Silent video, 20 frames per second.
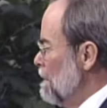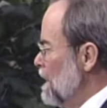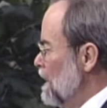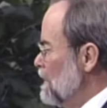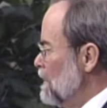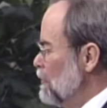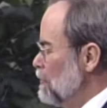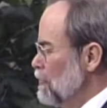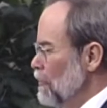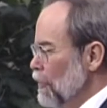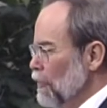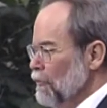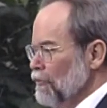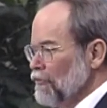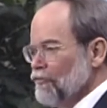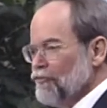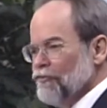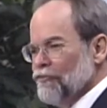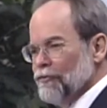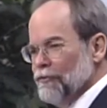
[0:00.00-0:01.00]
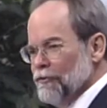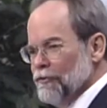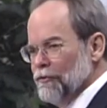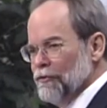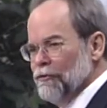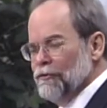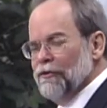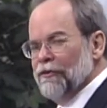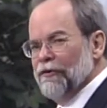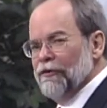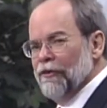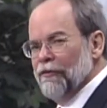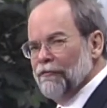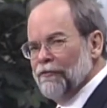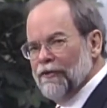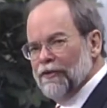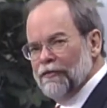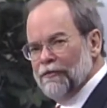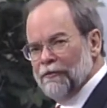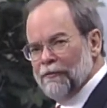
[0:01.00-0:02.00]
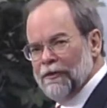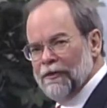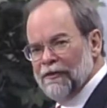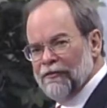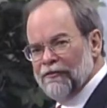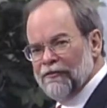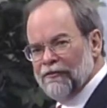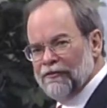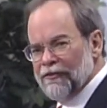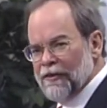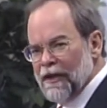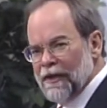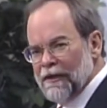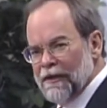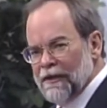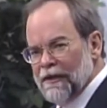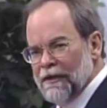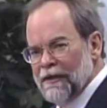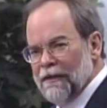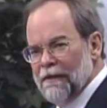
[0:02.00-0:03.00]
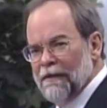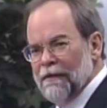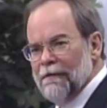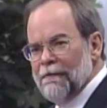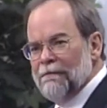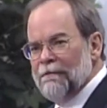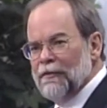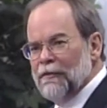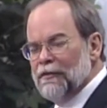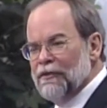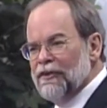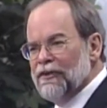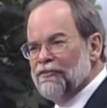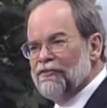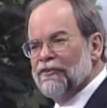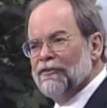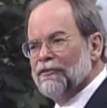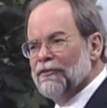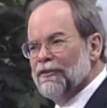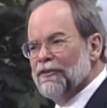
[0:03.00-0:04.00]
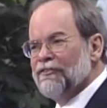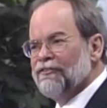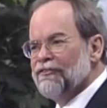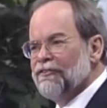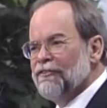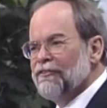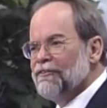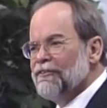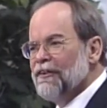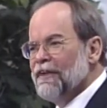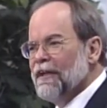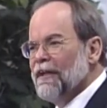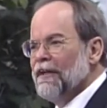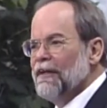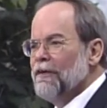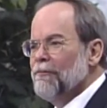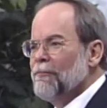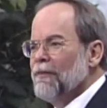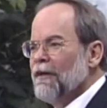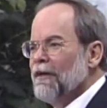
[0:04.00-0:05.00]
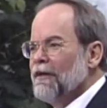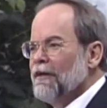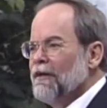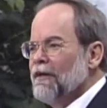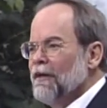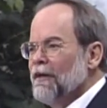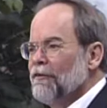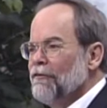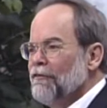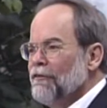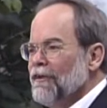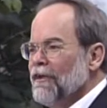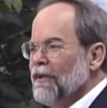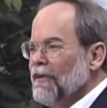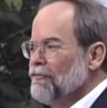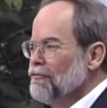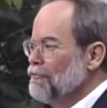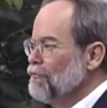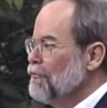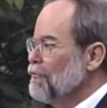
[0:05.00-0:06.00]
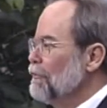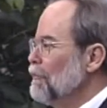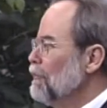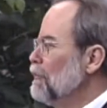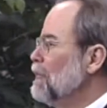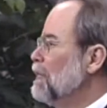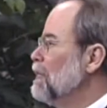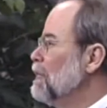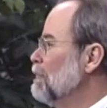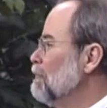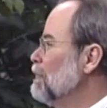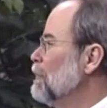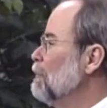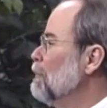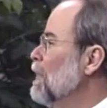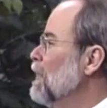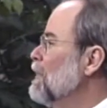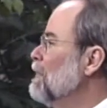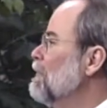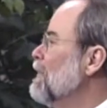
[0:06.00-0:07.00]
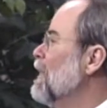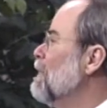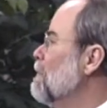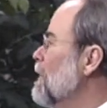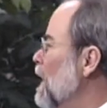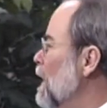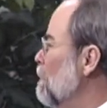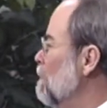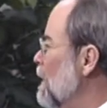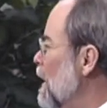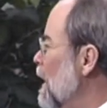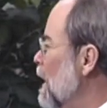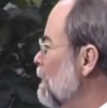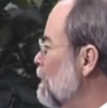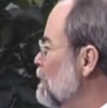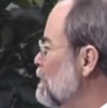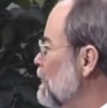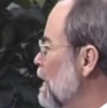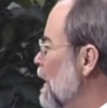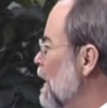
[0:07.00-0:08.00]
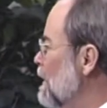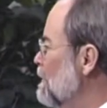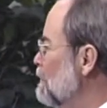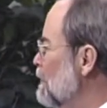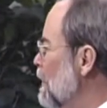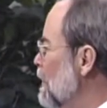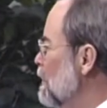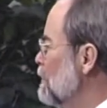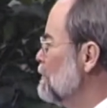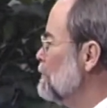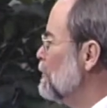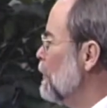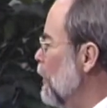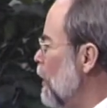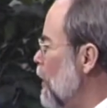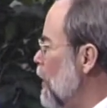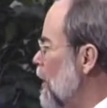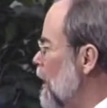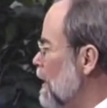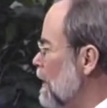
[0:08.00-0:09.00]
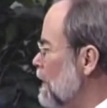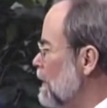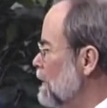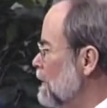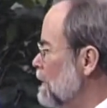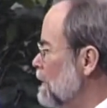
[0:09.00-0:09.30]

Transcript: You know it's true. You don't need to read a study. You need to listen to anybody under the age of 30, and if you're one of them, I apologize. Talk.